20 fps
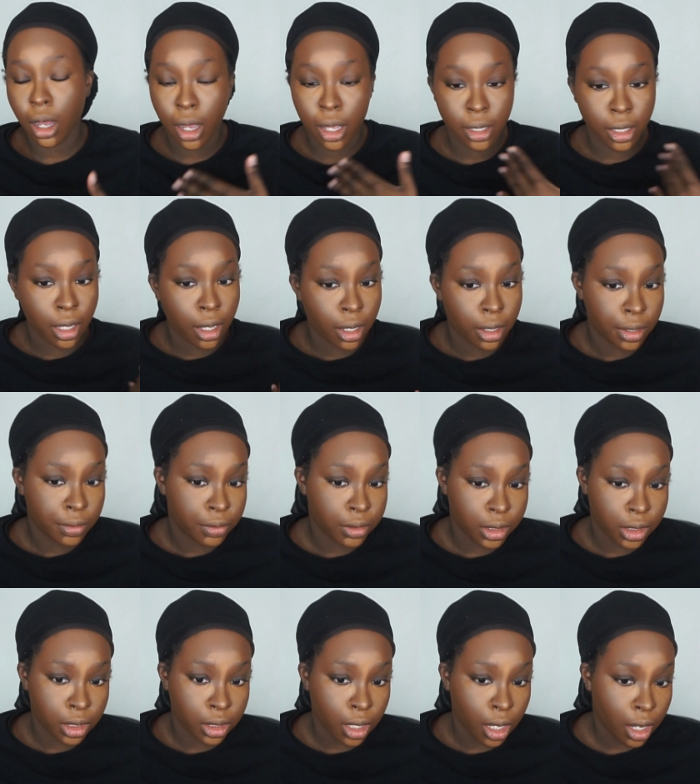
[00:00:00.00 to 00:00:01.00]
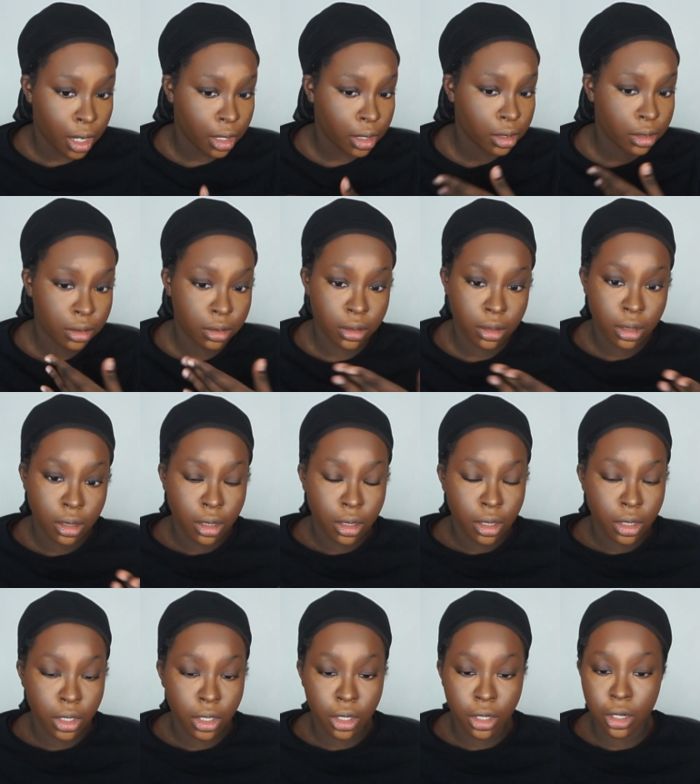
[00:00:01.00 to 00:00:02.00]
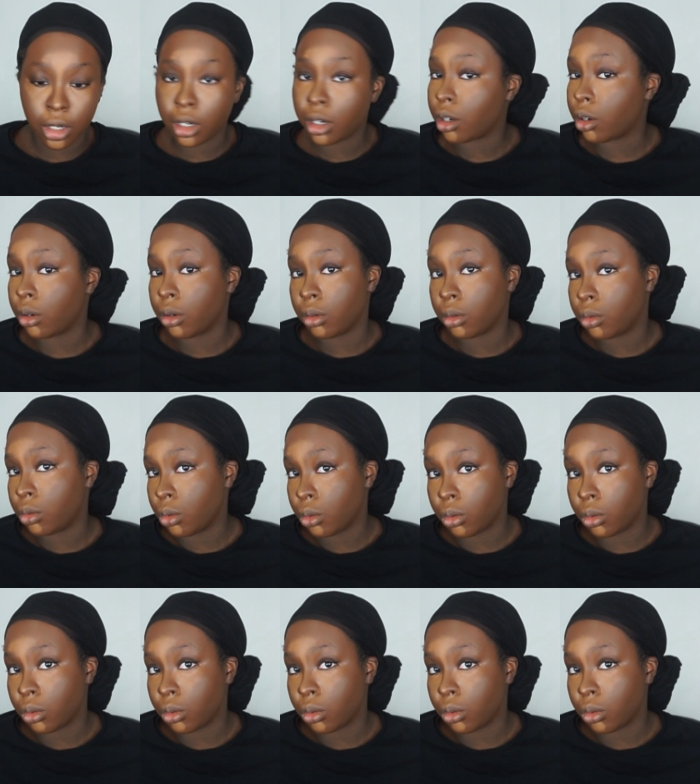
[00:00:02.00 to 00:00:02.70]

I can't even see that here